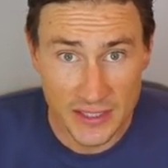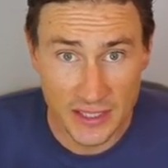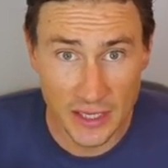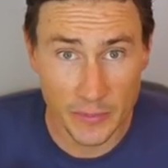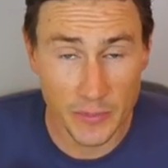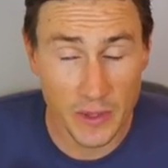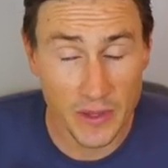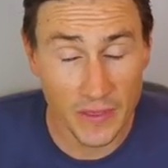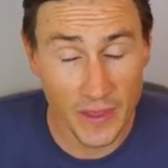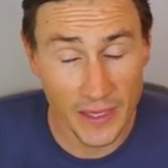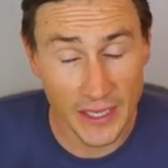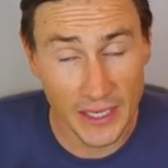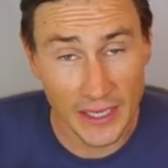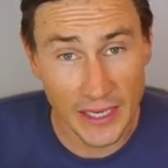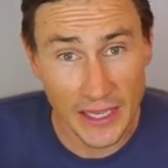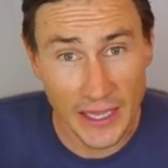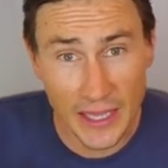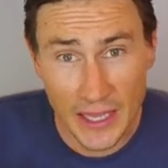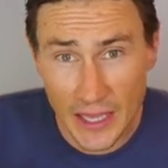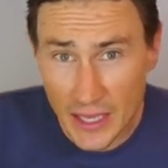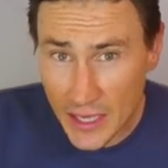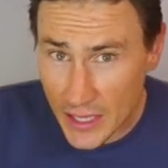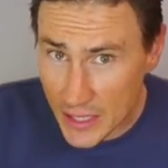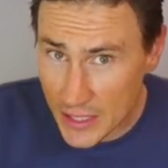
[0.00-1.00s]
it's something they
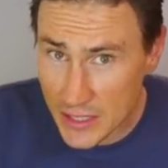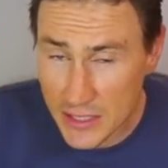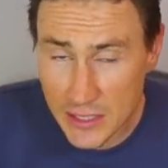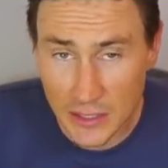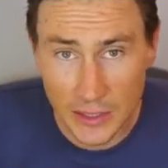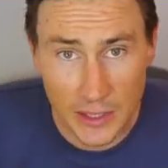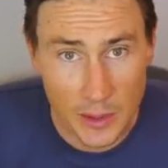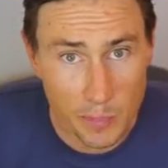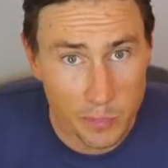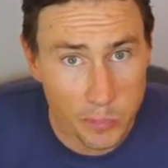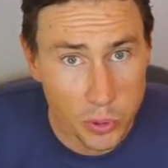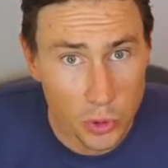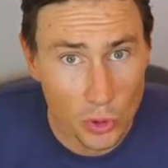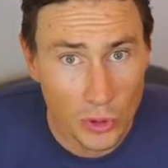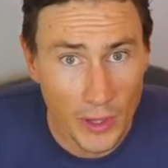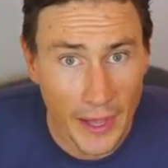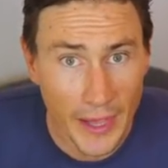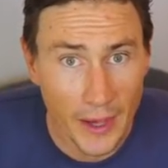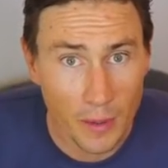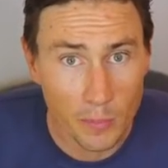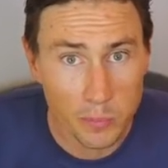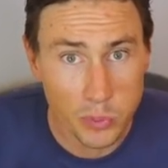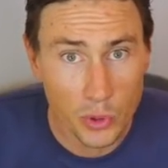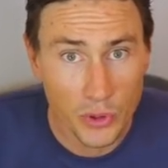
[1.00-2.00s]
can easily
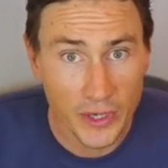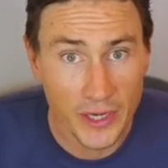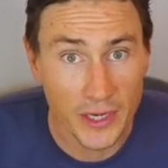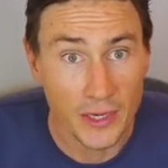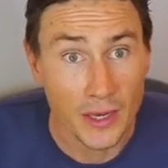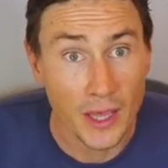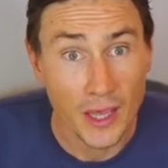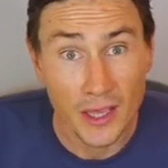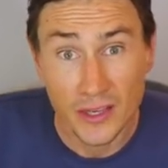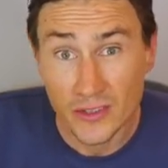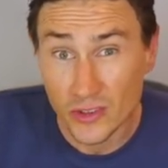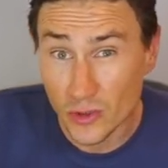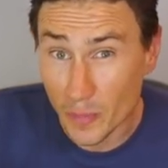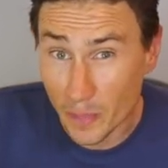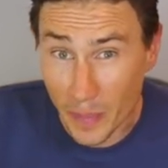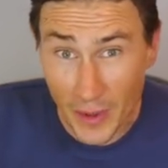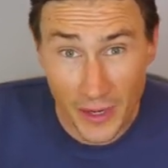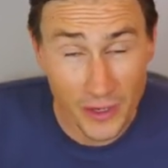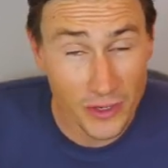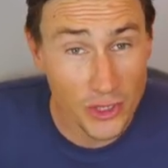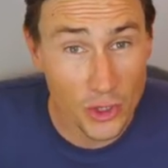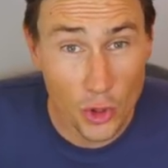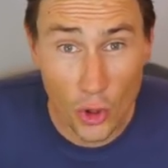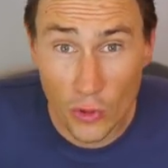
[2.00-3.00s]
pull out, put in,
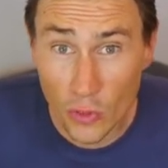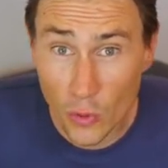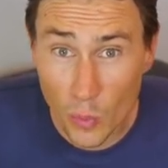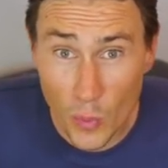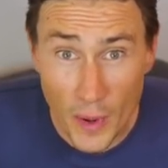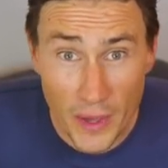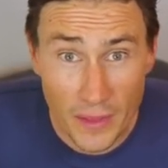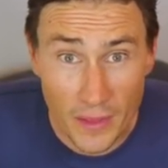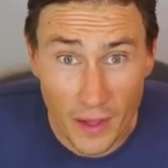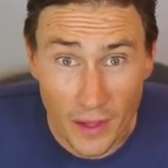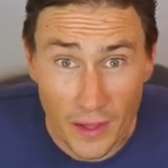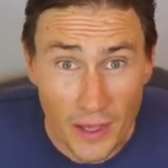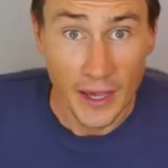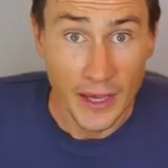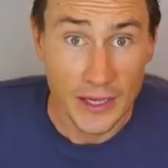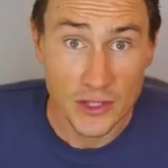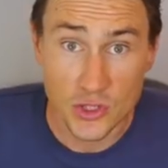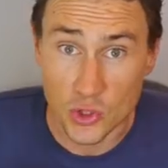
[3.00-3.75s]
depending on the weather.